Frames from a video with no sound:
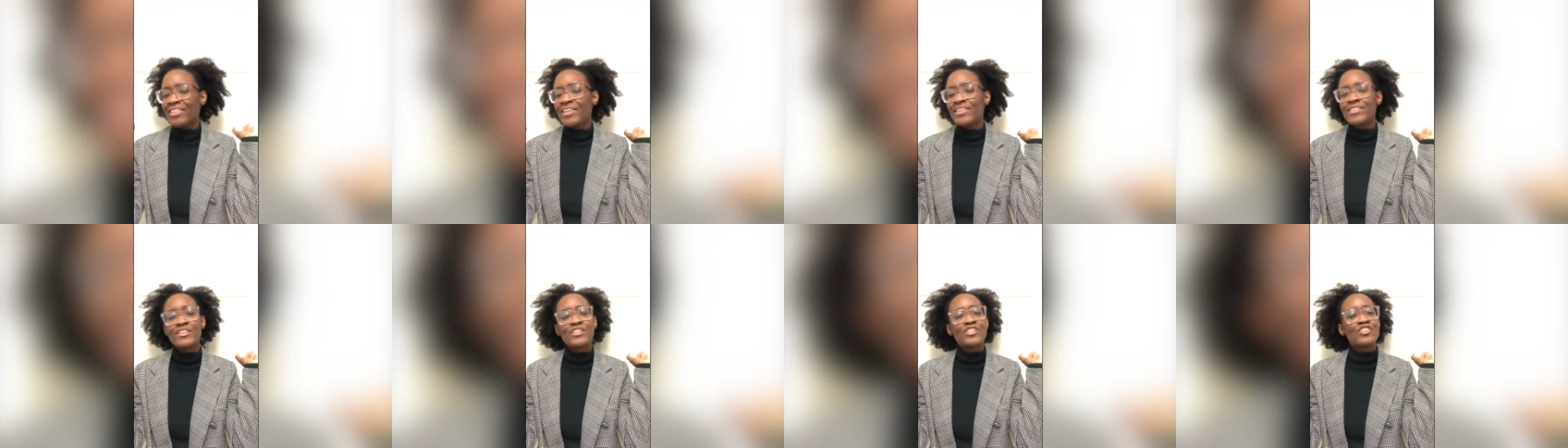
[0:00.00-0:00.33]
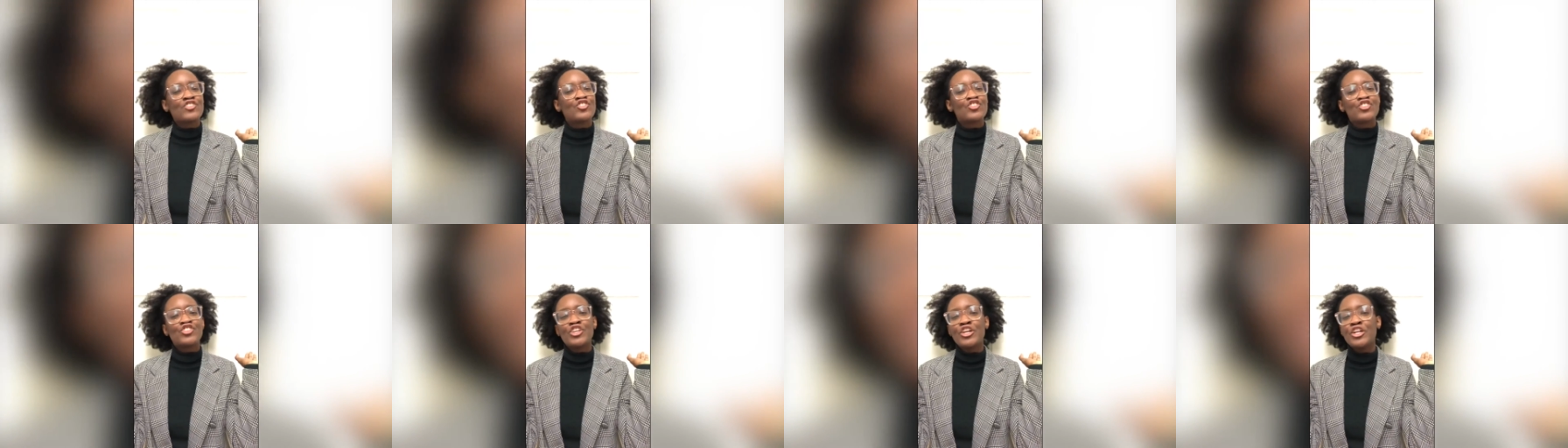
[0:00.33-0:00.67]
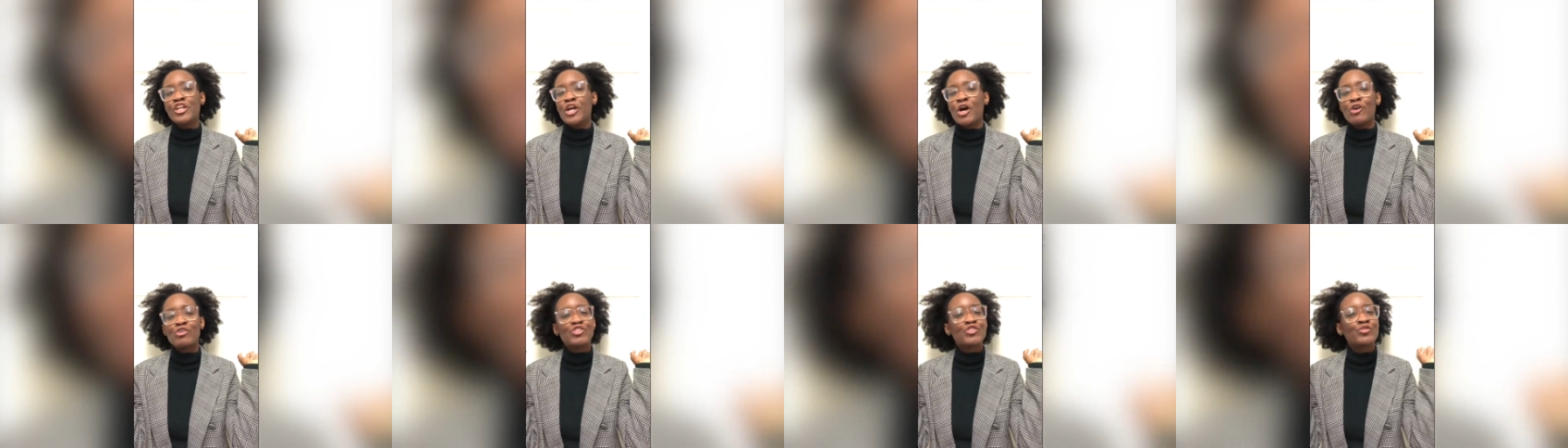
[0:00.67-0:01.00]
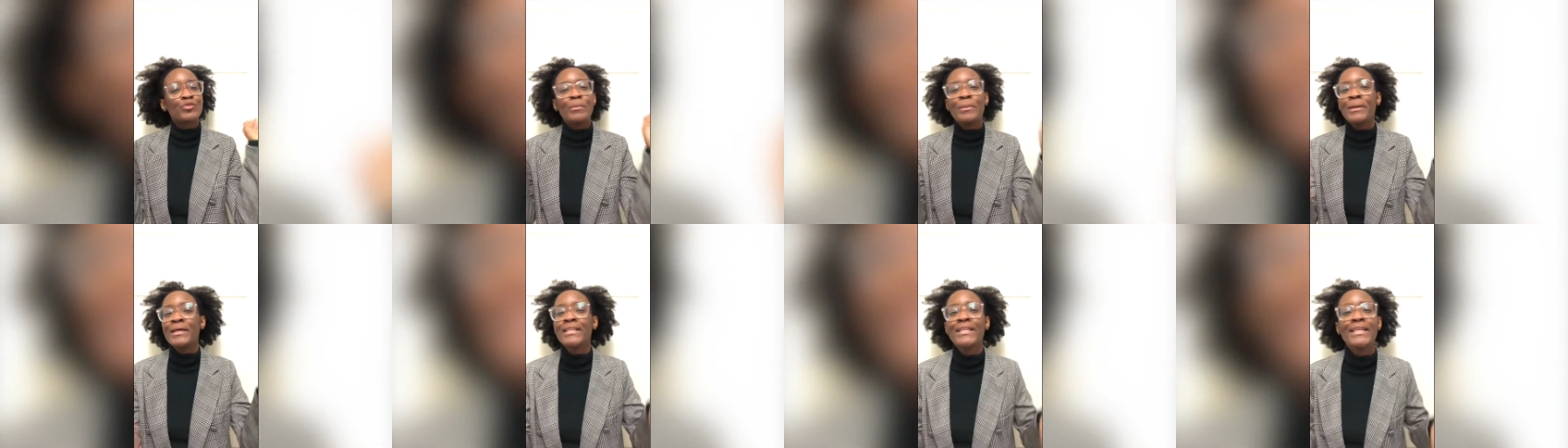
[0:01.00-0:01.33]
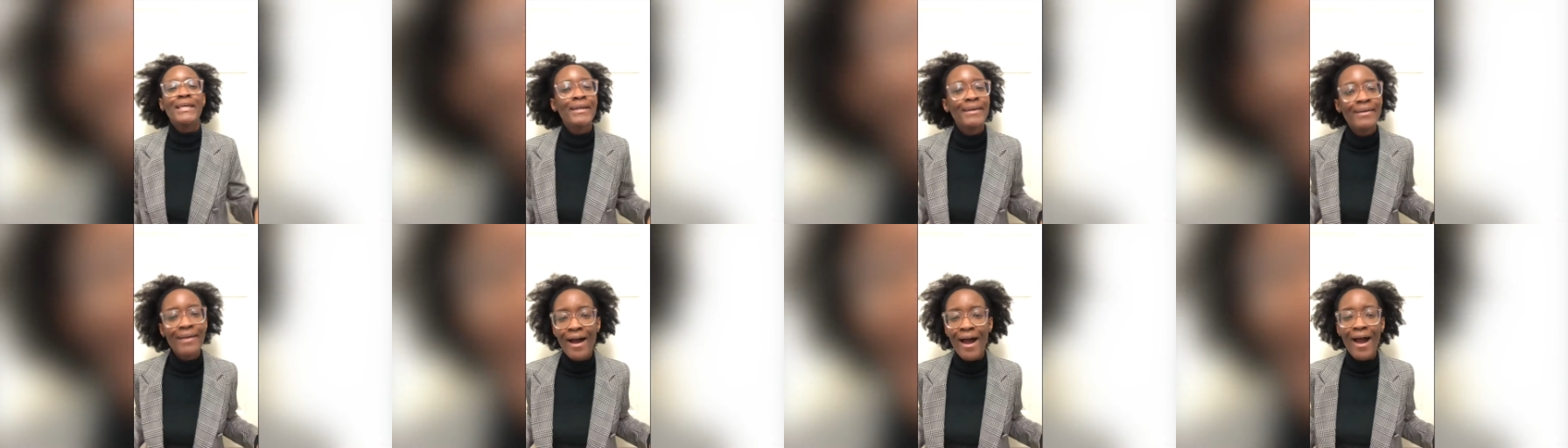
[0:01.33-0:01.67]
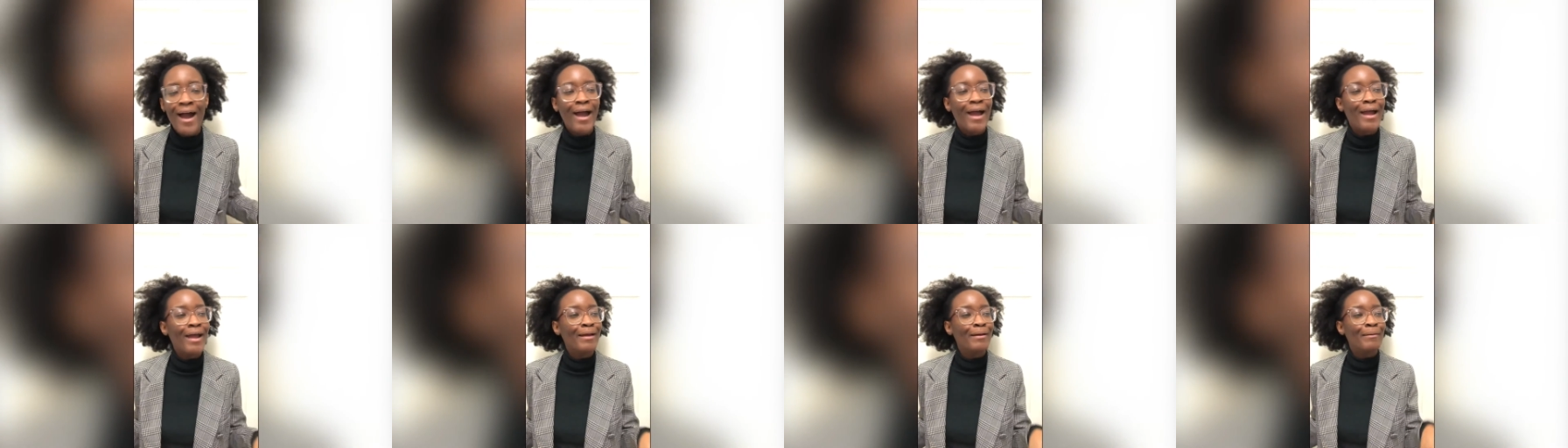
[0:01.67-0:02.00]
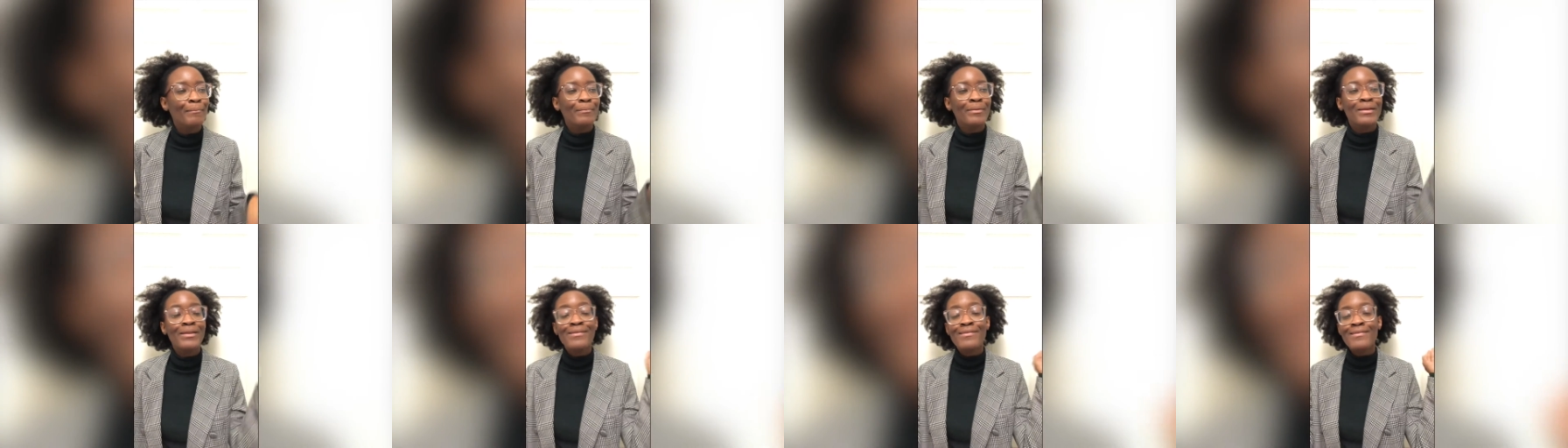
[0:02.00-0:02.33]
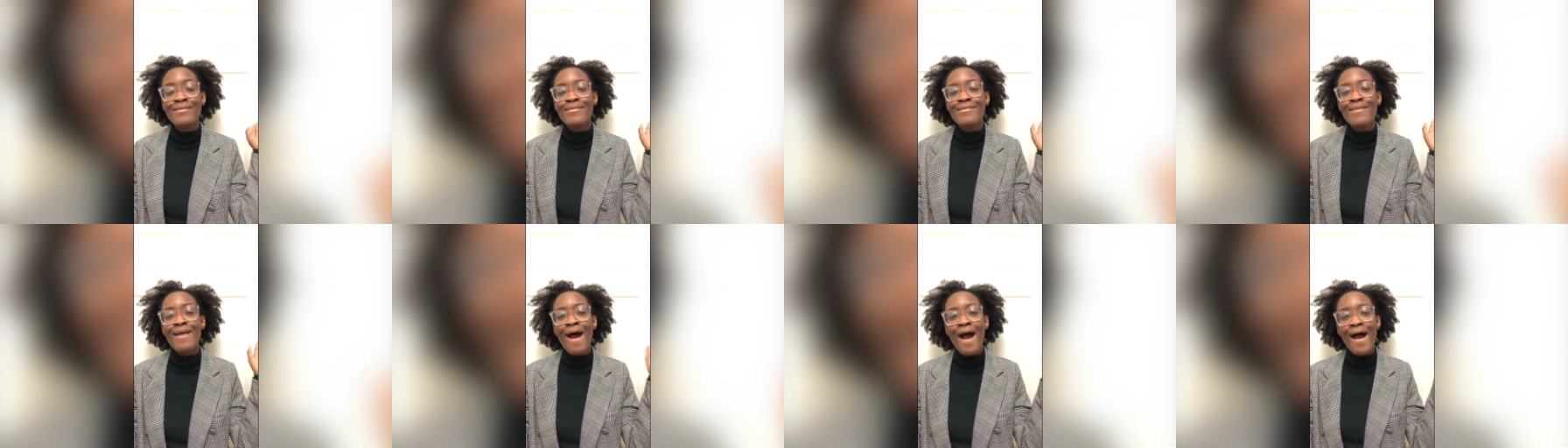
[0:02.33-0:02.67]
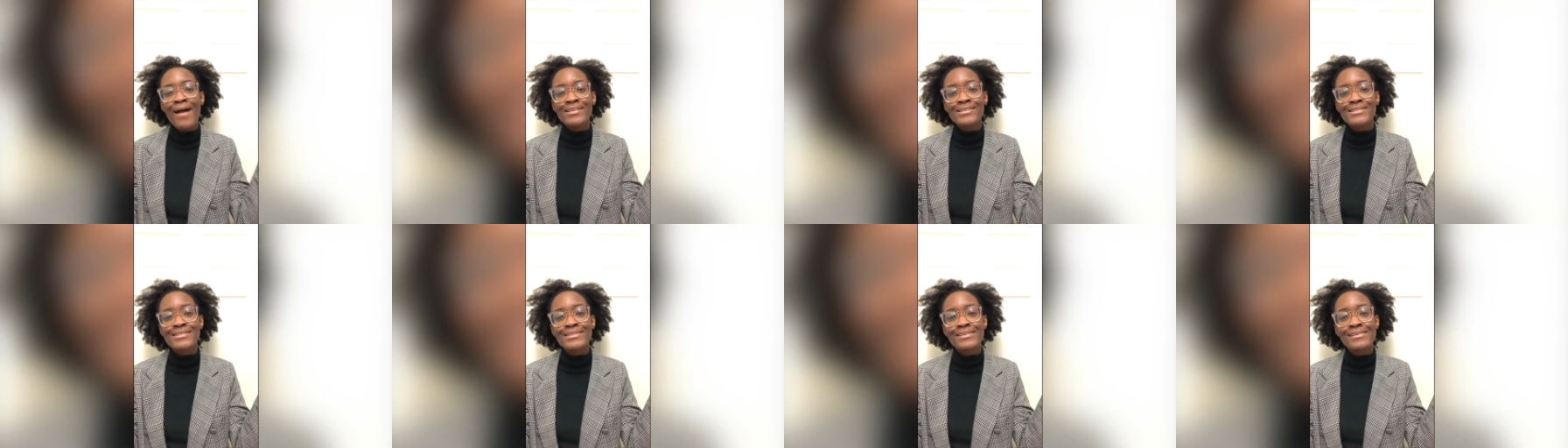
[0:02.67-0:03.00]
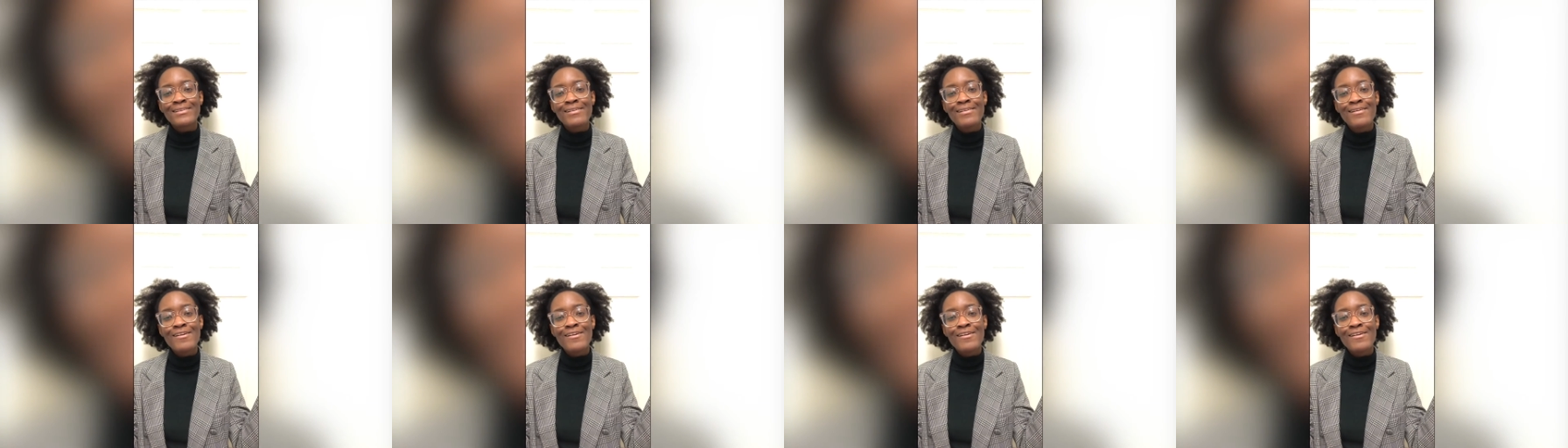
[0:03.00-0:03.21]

think this is just gonna go swimmingly. I am not